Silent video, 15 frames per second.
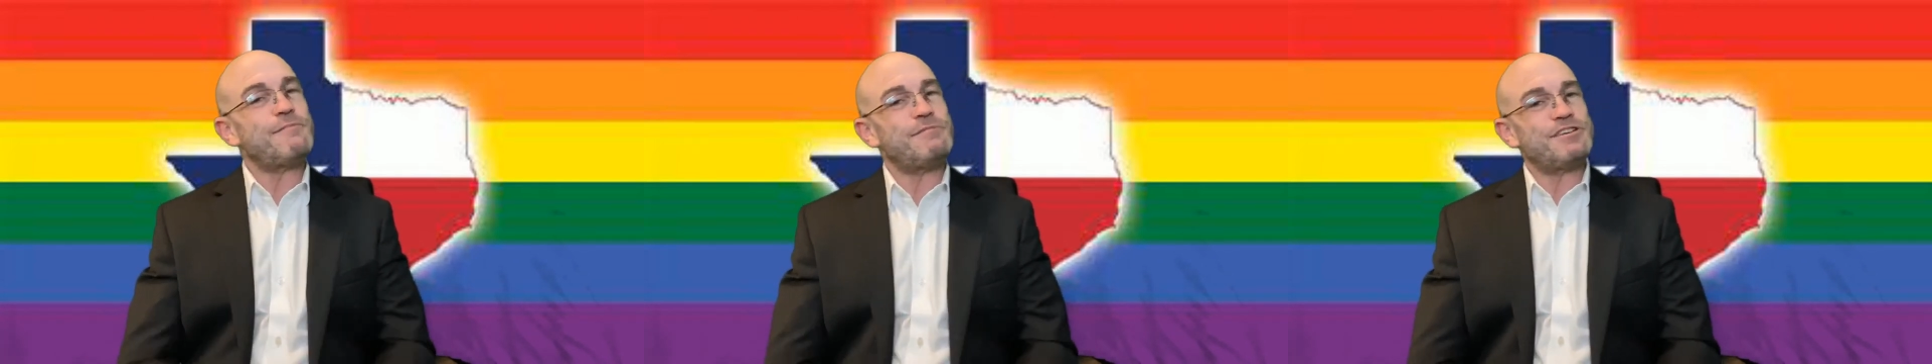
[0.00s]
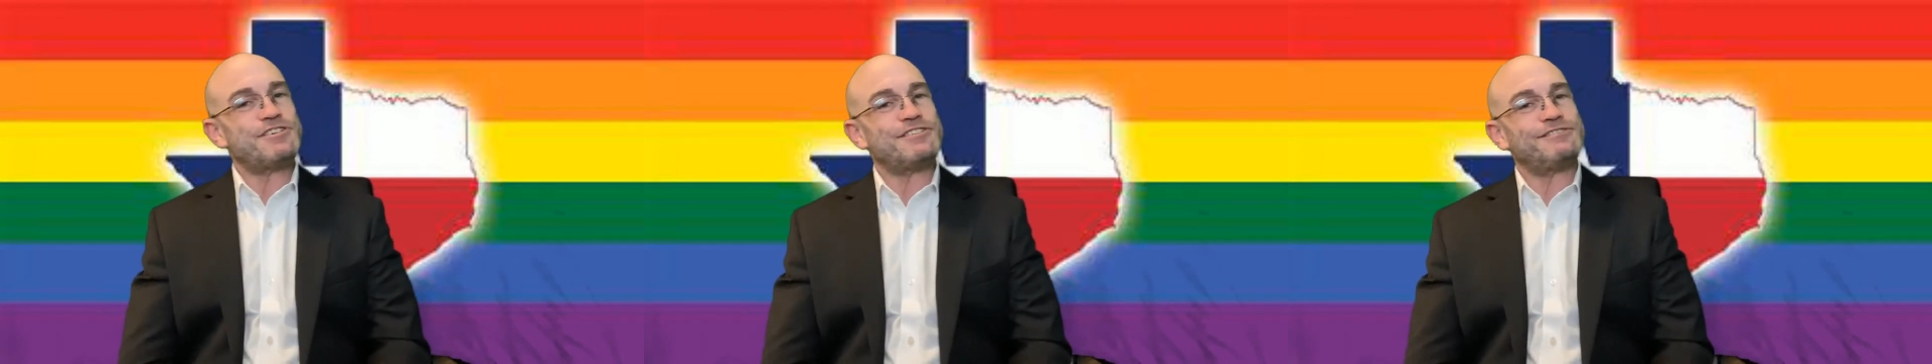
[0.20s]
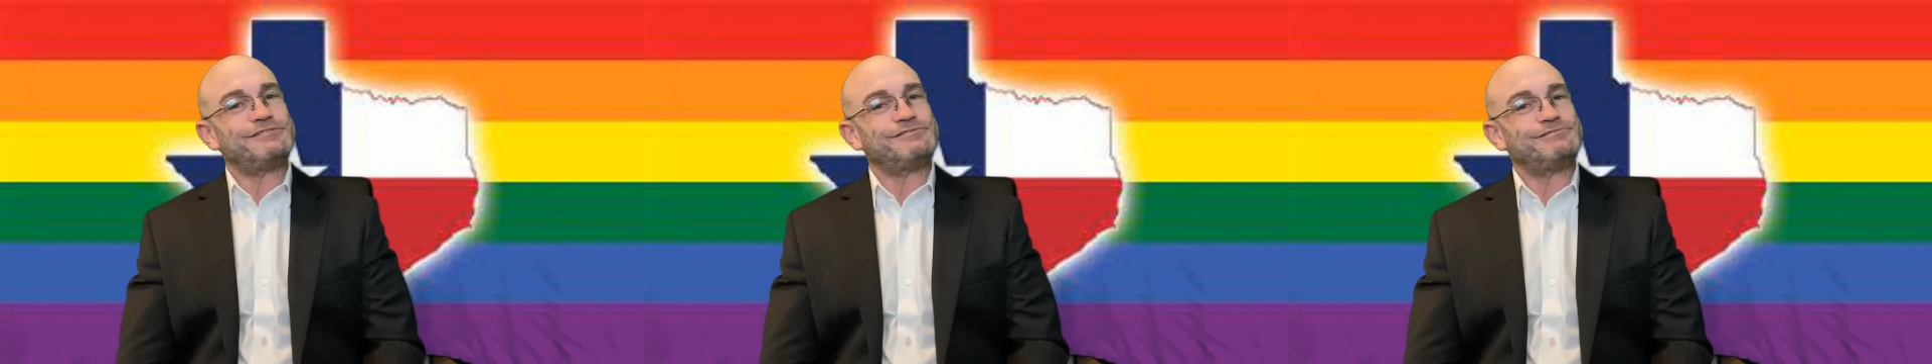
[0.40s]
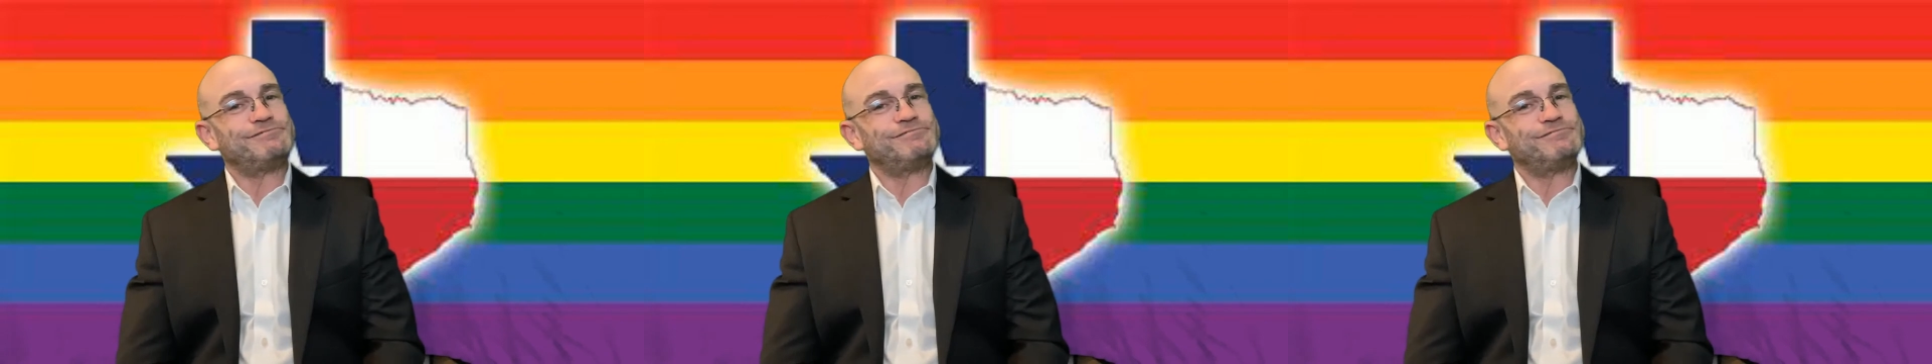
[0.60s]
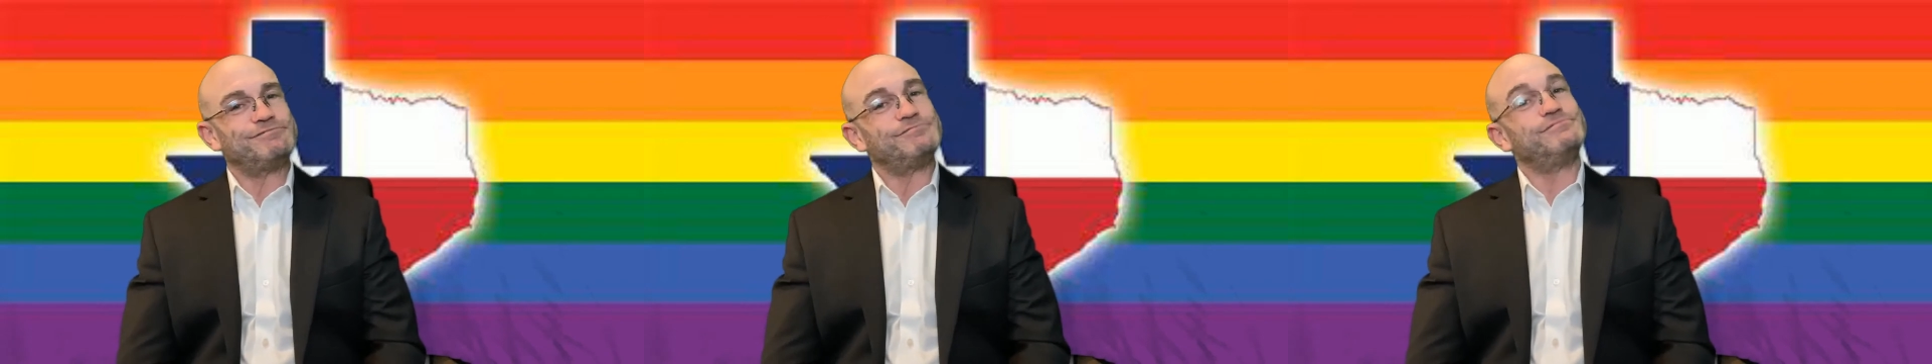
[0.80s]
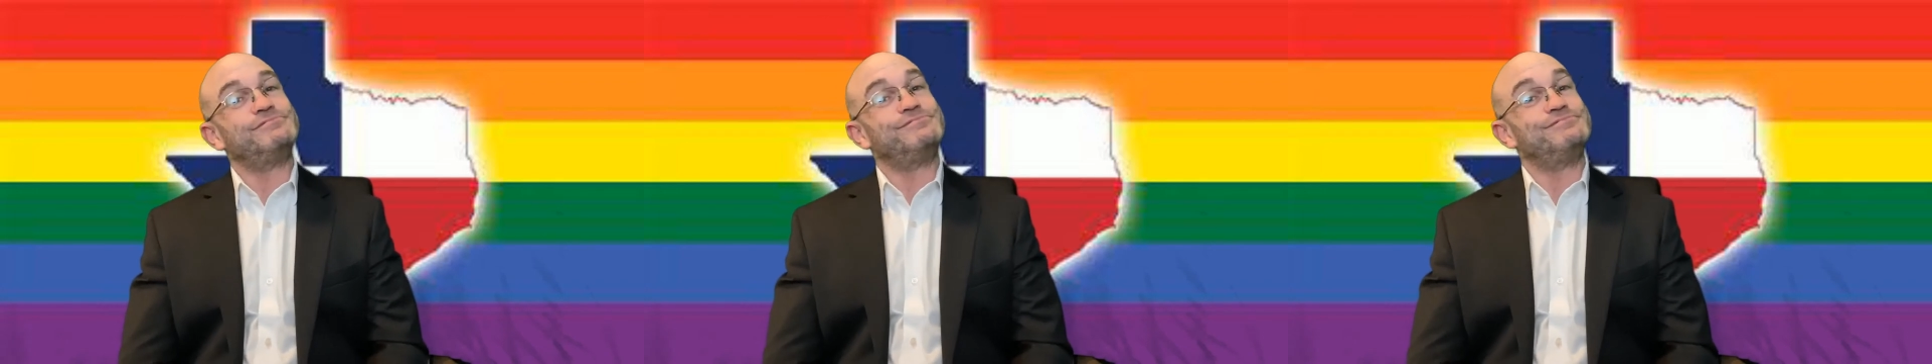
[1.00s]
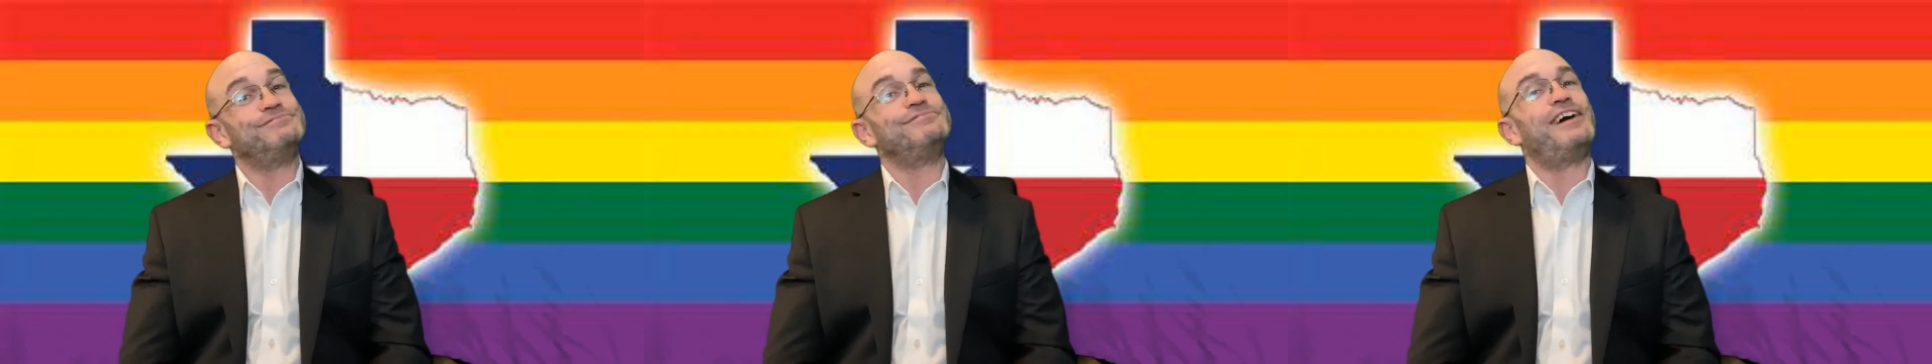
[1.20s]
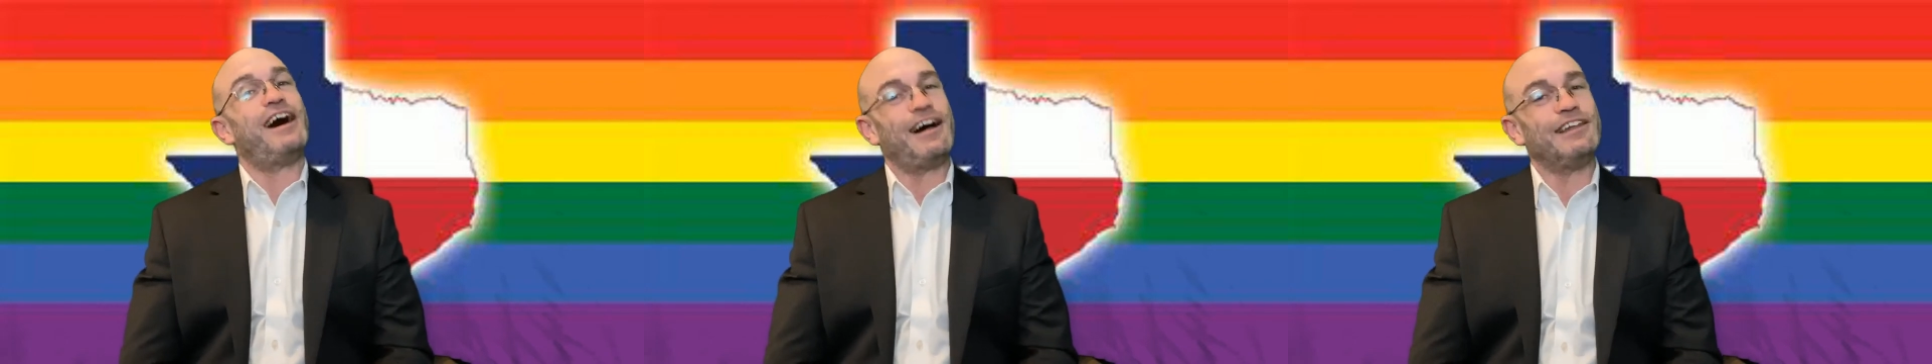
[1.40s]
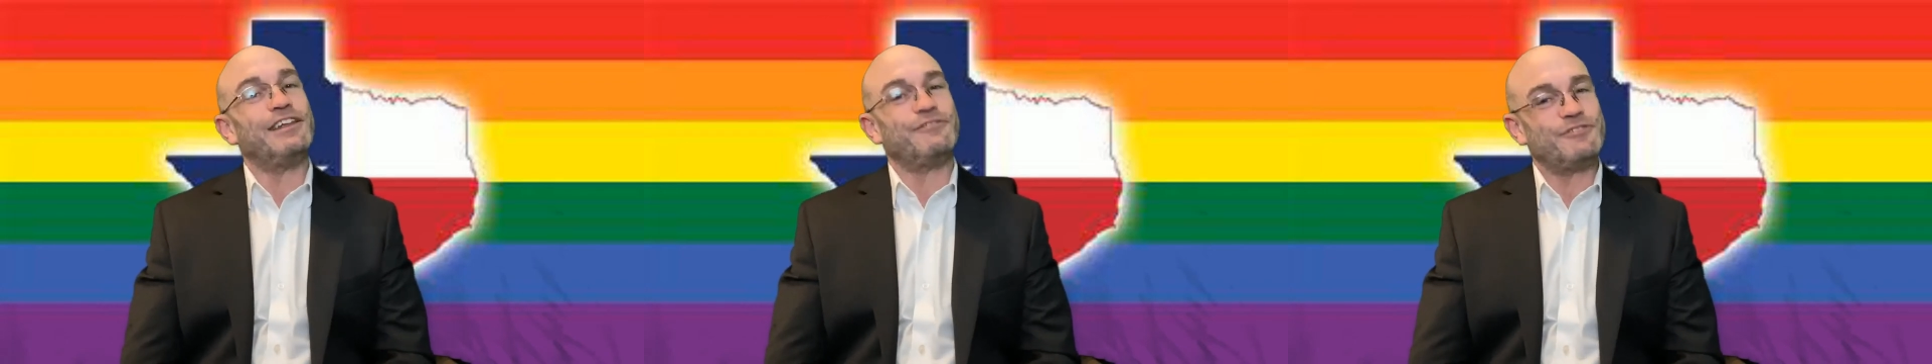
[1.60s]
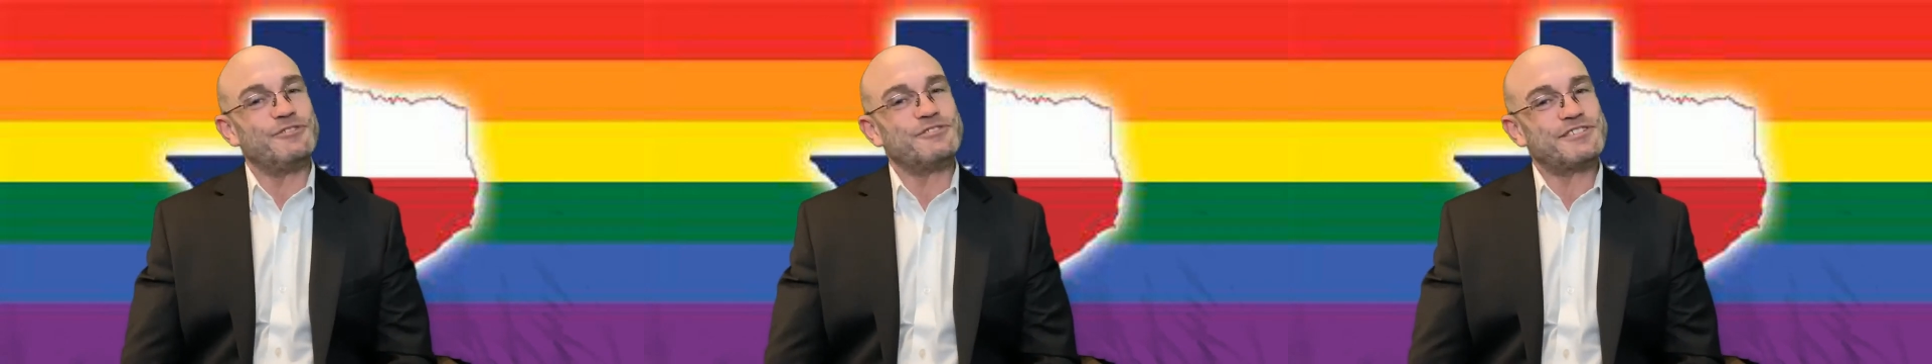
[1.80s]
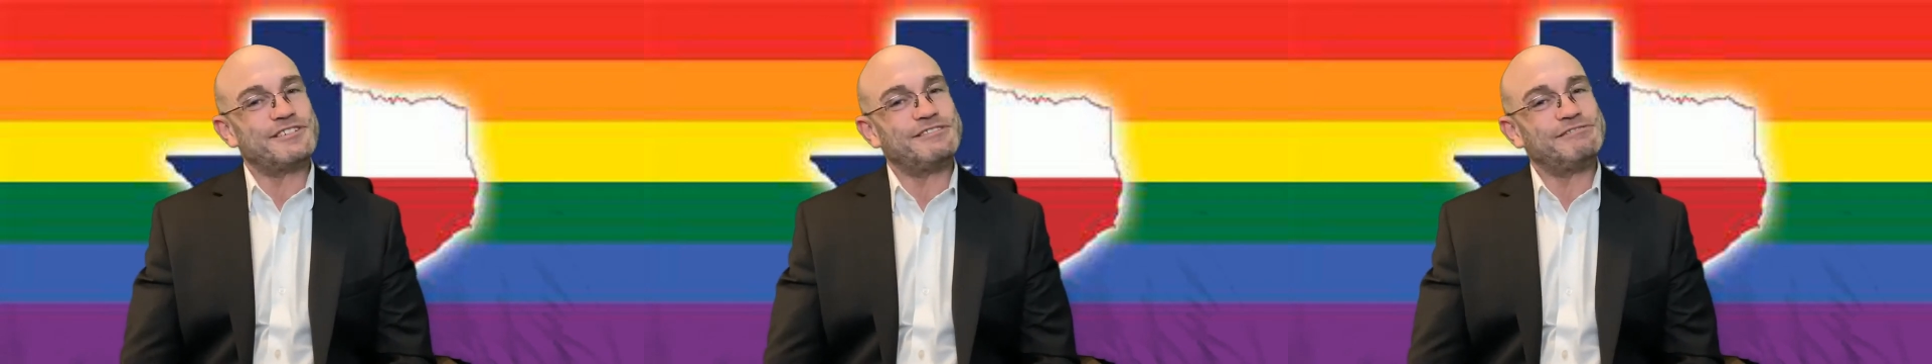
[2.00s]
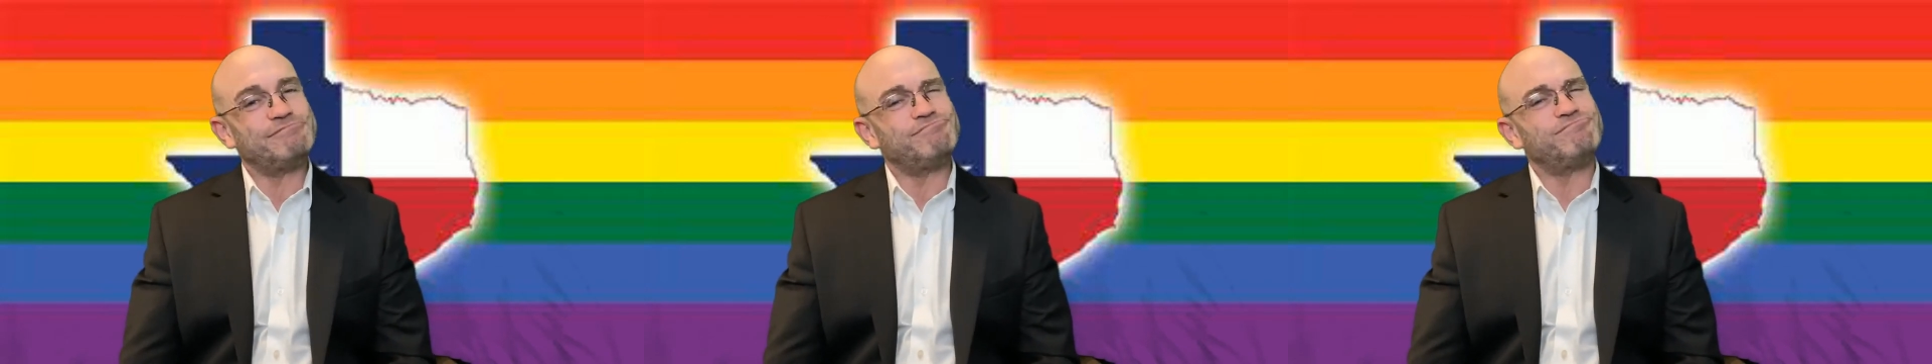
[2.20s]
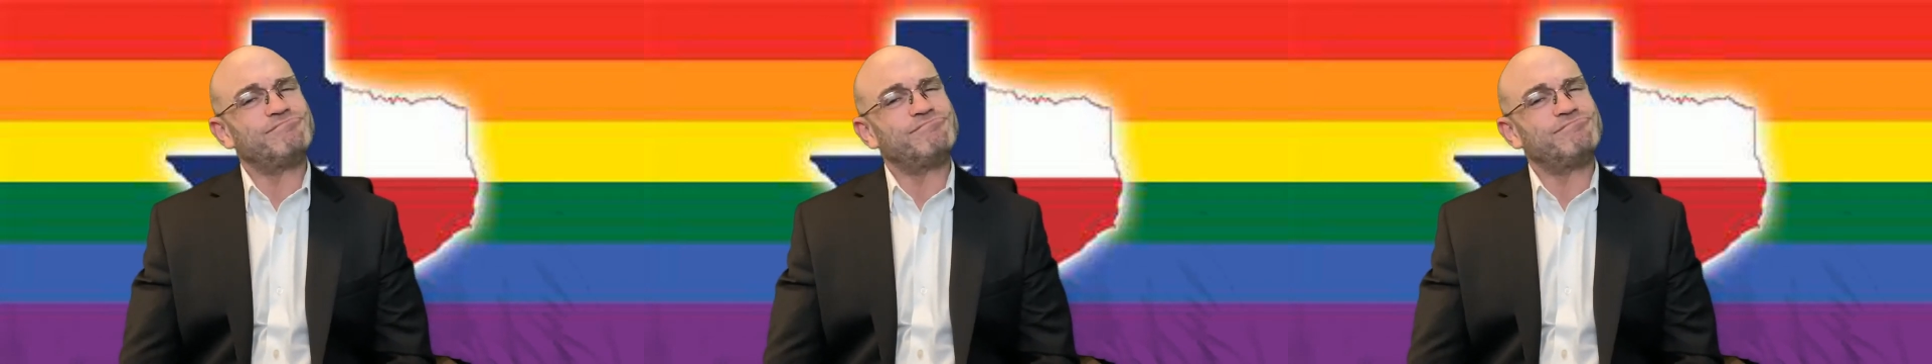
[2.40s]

mention I love Houston,